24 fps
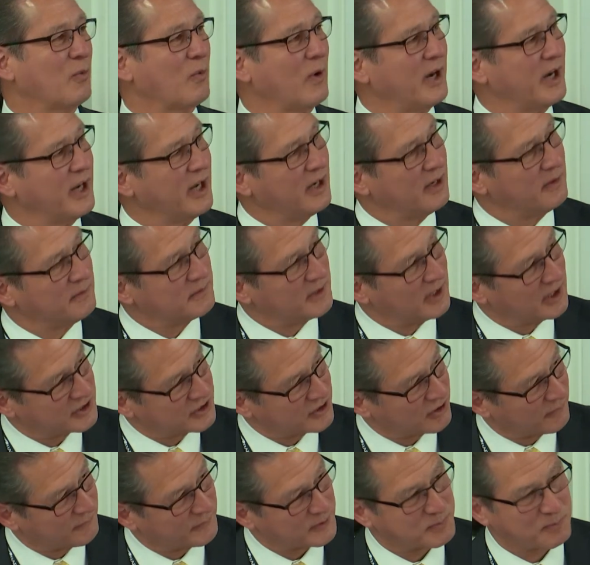running a
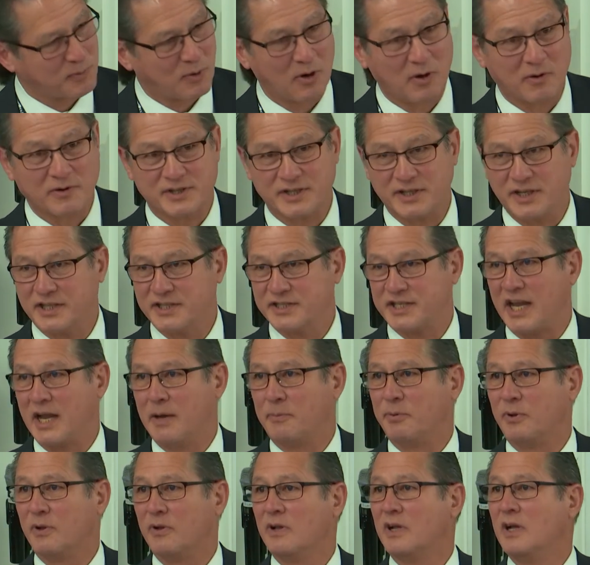Surface Pro as an
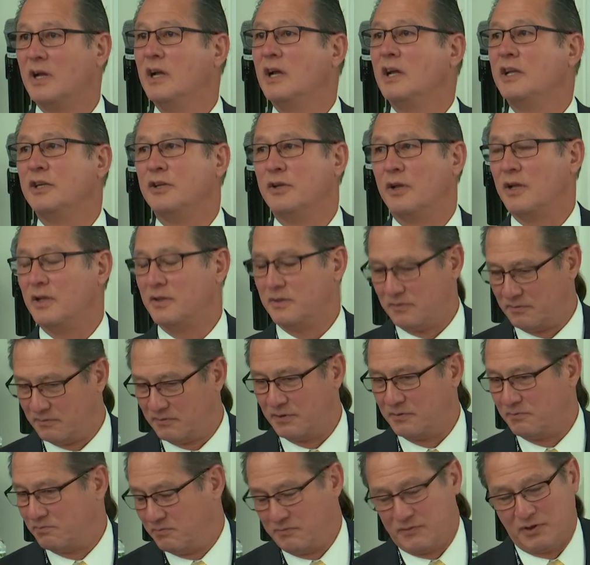example,
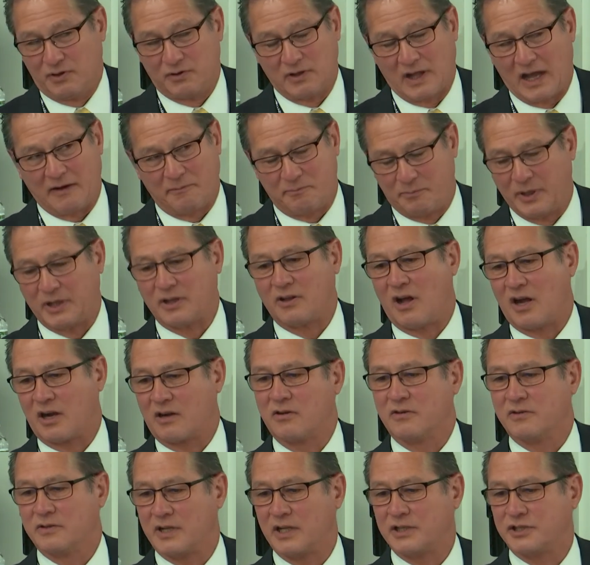you'll have
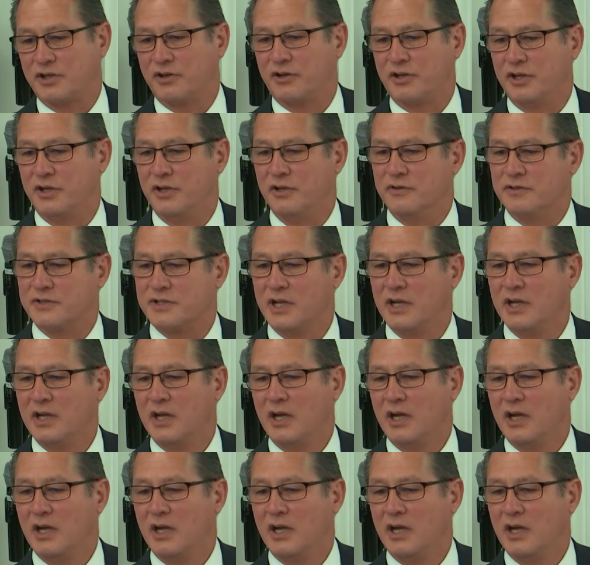BitLocker that you can use.